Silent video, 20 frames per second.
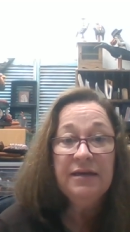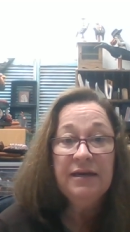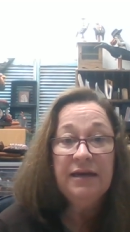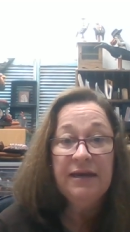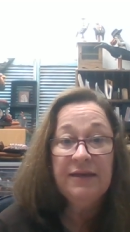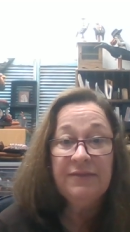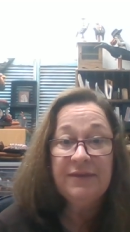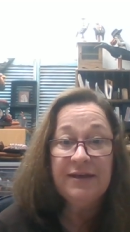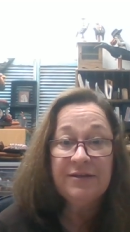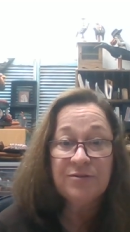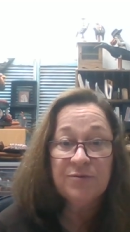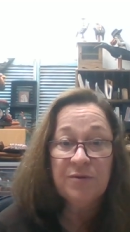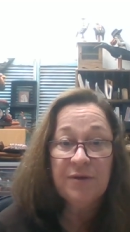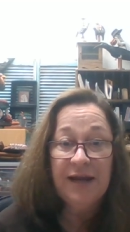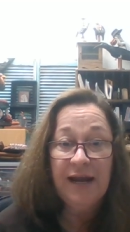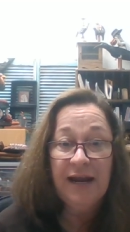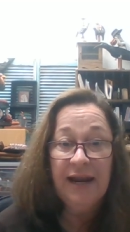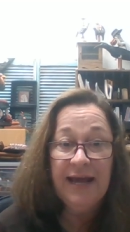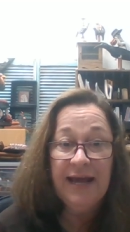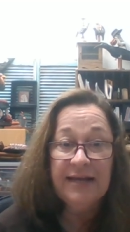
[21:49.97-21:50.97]
And that's what
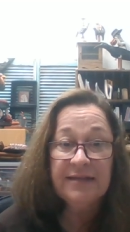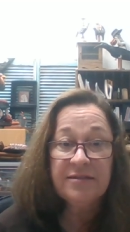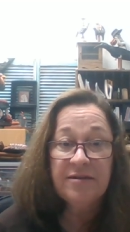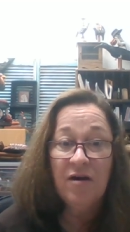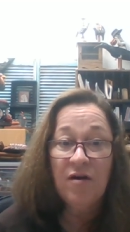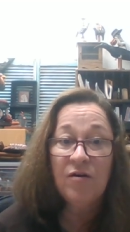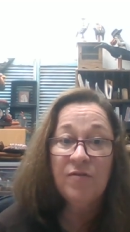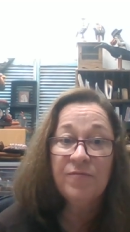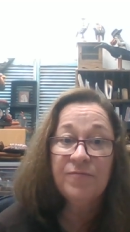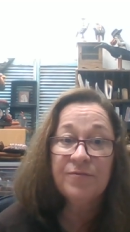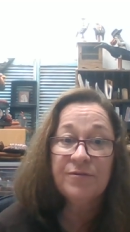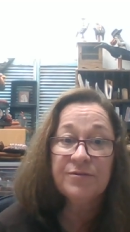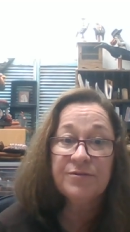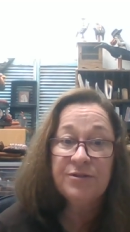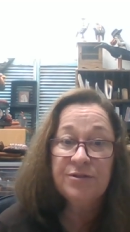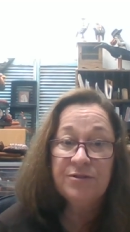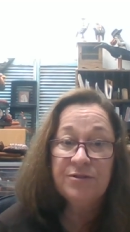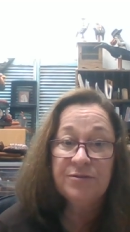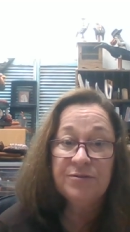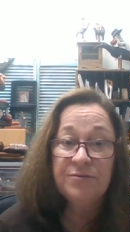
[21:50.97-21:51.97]
I like to offer
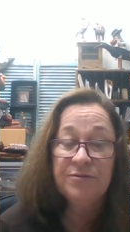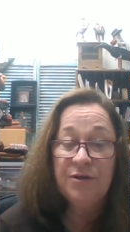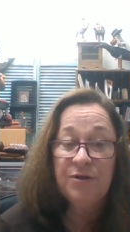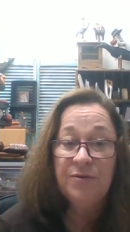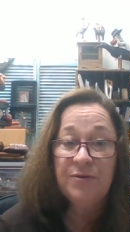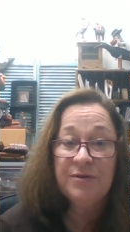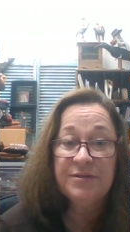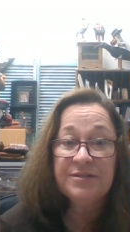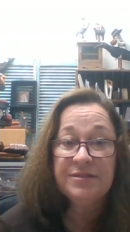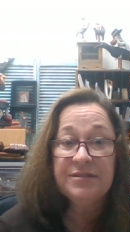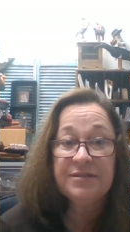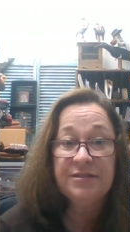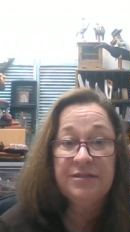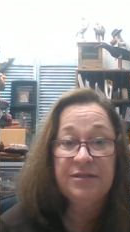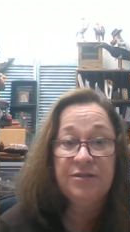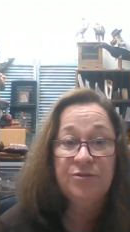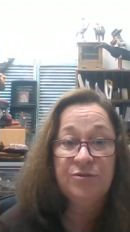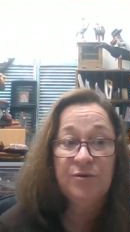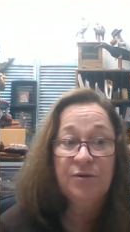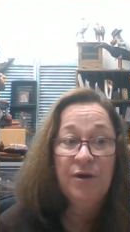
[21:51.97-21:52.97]
to you as the
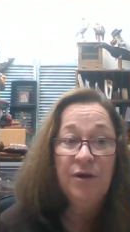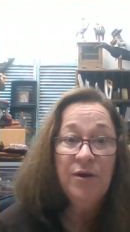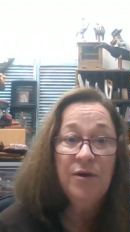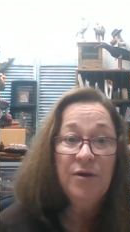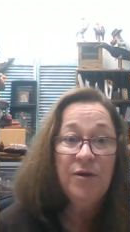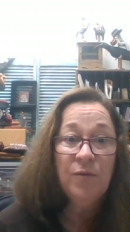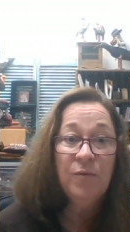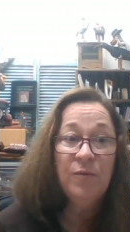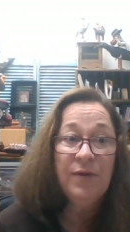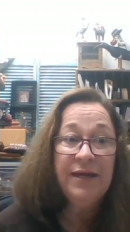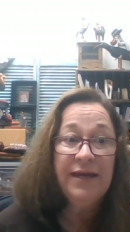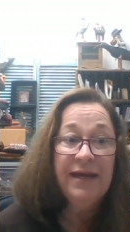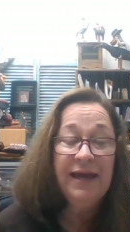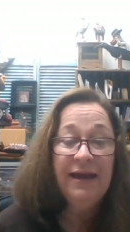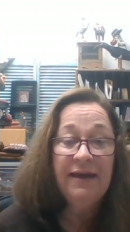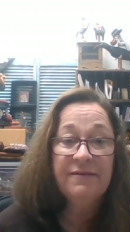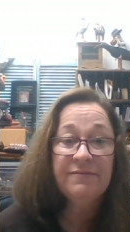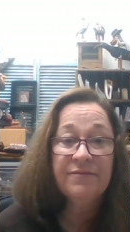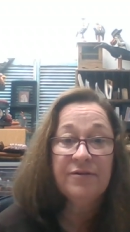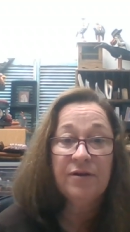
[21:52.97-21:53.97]
stitcher. We
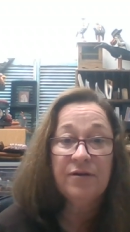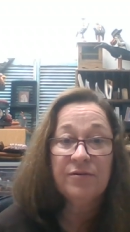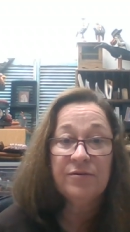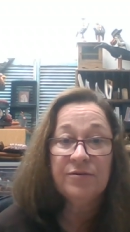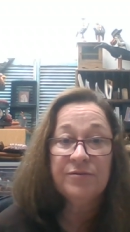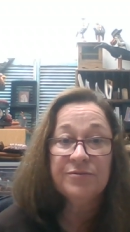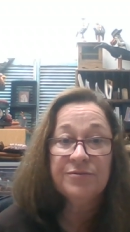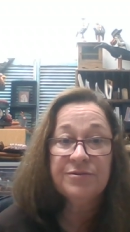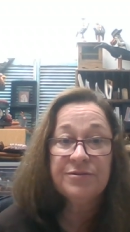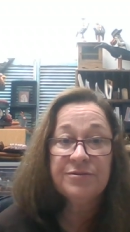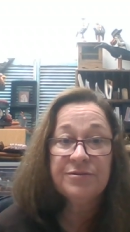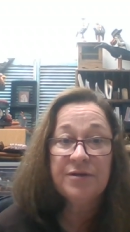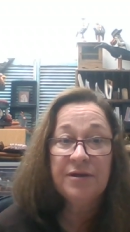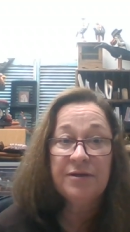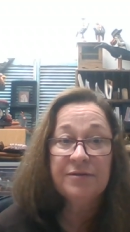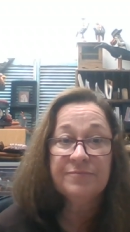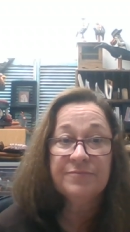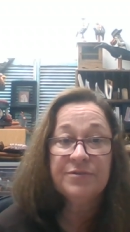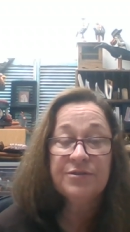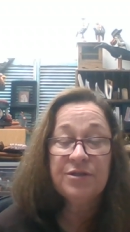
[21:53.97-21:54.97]
have girls,
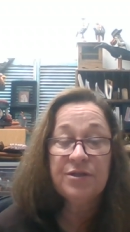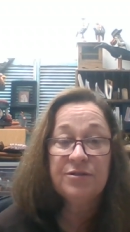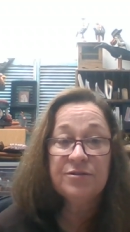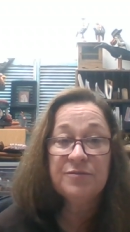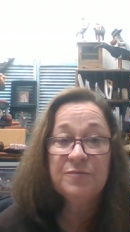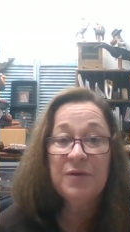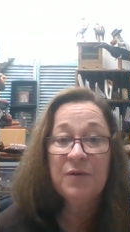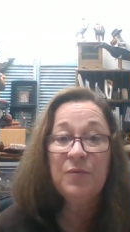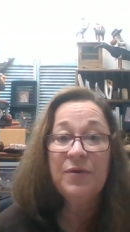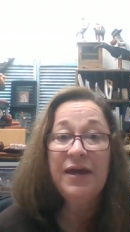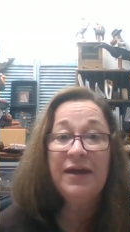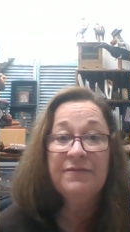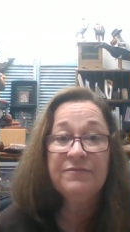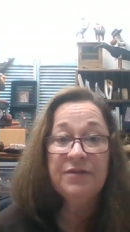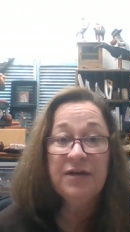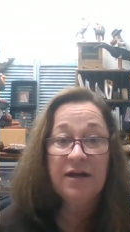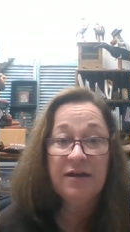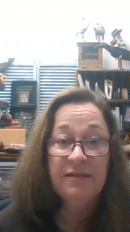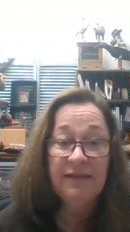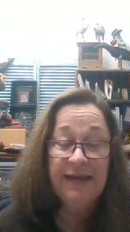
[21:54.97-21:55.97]
um, excuse me, we have
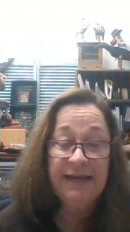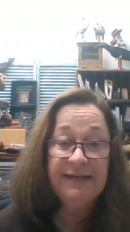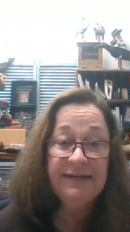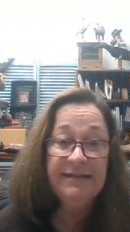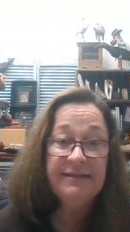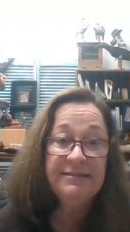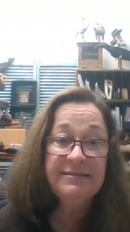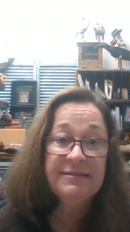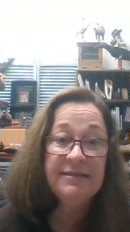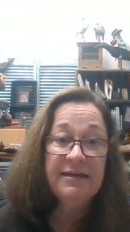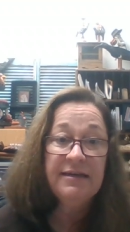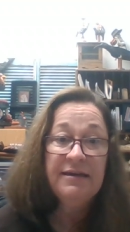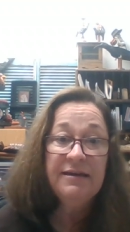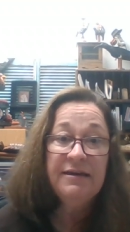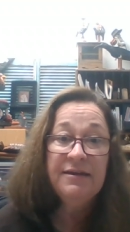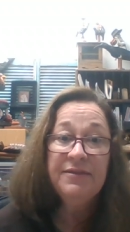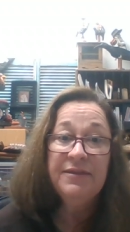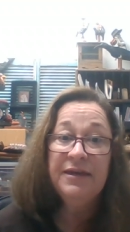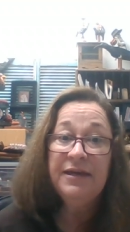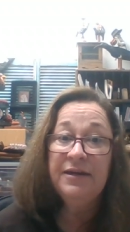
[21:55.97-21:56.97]
young ladies
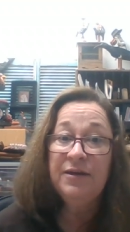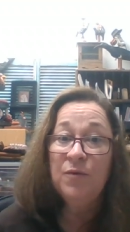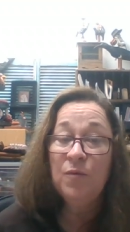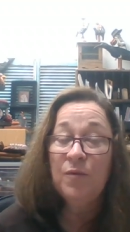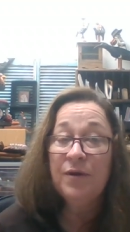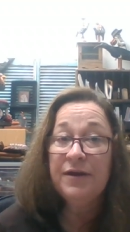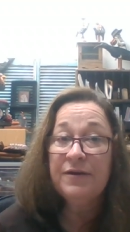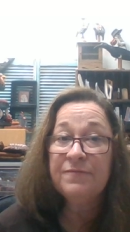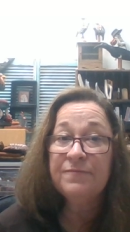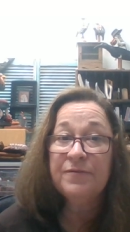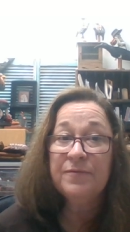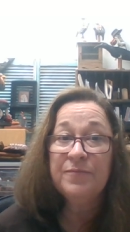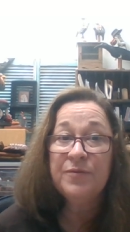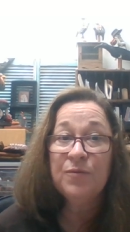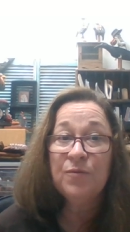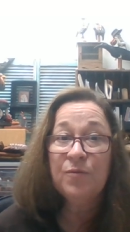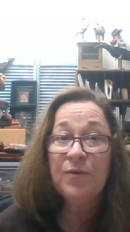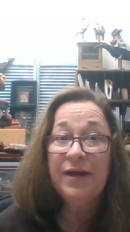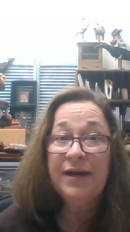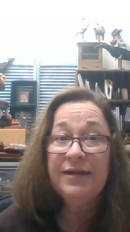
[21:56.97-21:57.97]
anywhere from
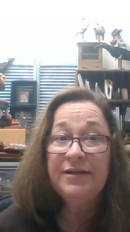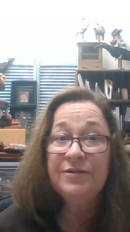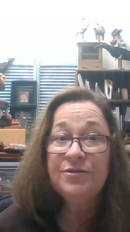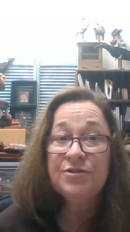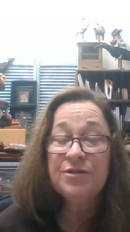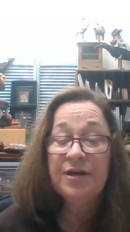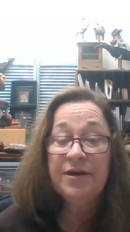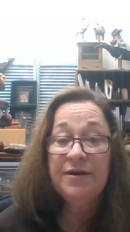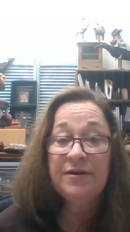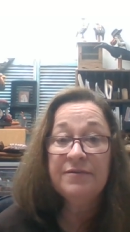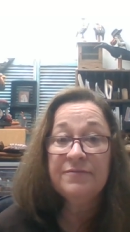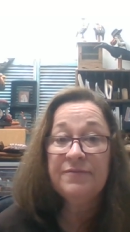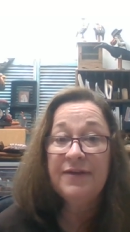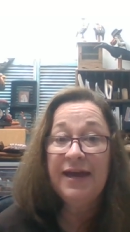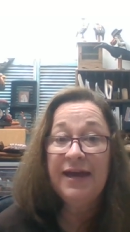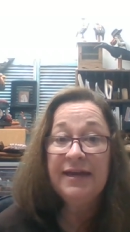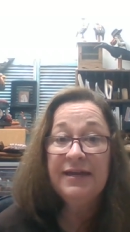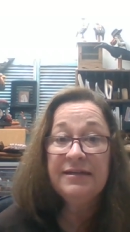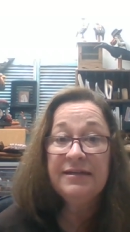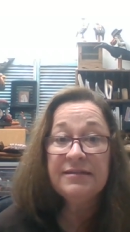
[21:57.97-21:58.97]
the range of
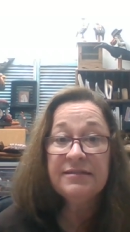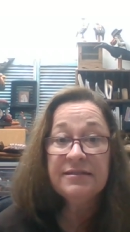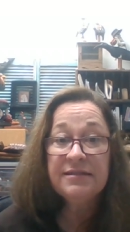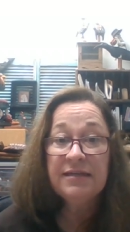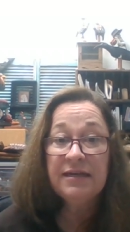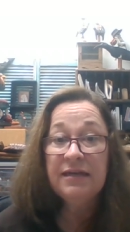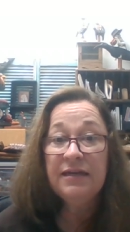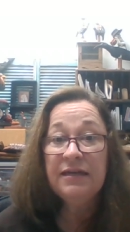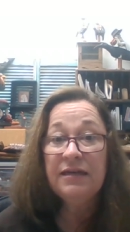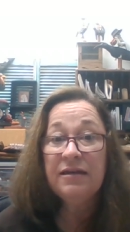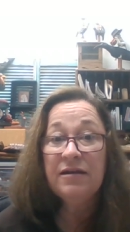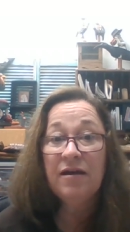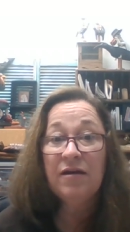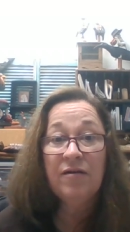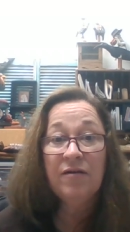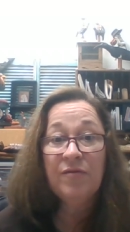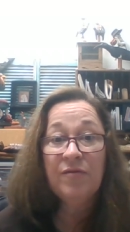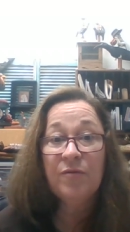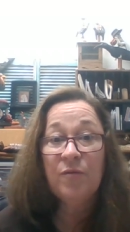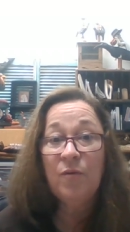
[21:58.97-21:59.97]
18
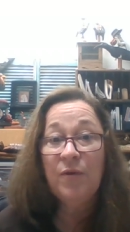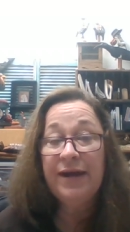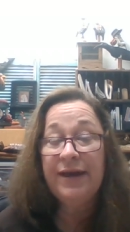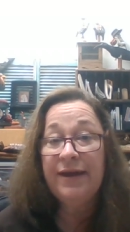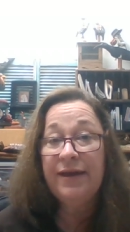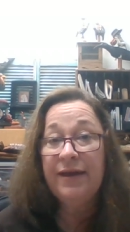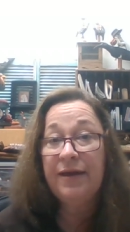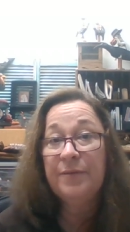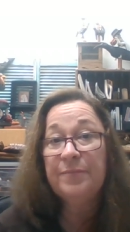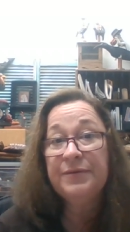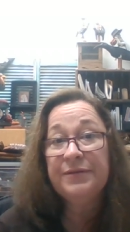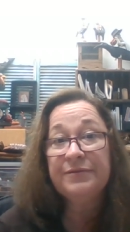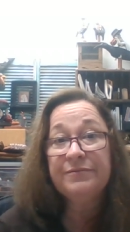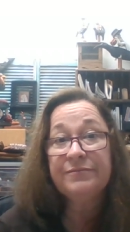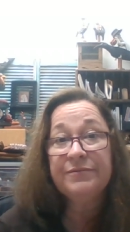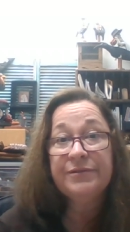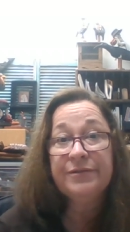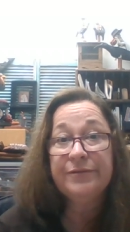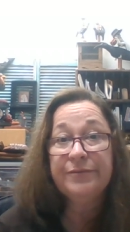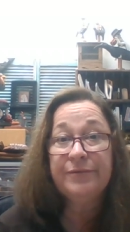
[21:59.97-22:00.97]
all the way up
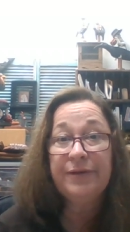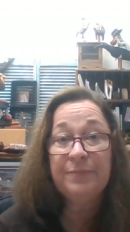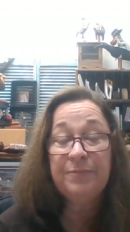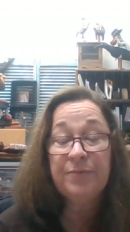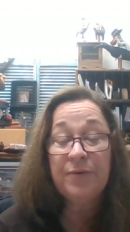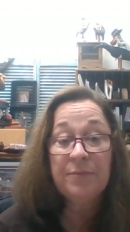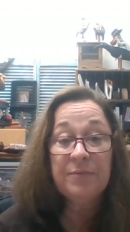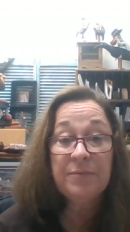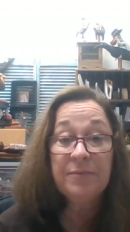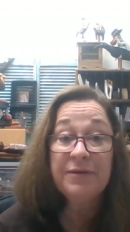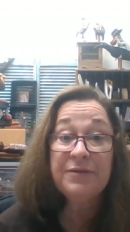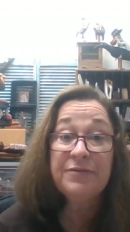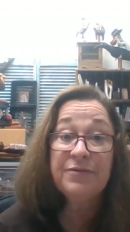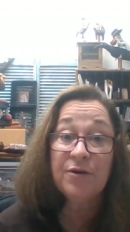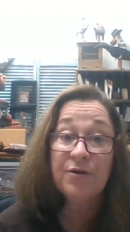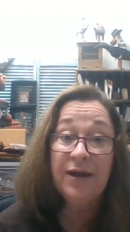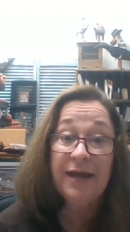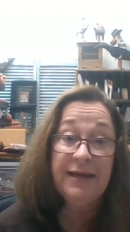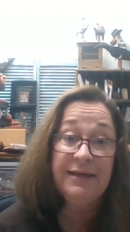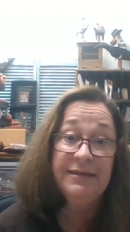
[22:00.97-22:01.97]
into uh, probably
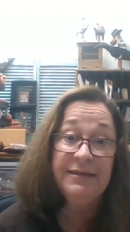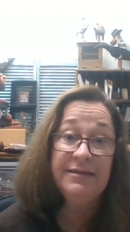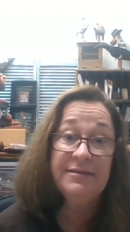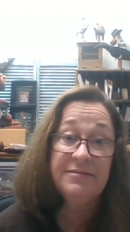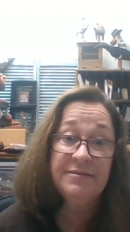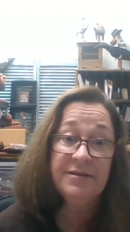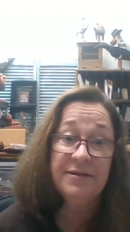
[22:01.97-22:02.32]
their 80s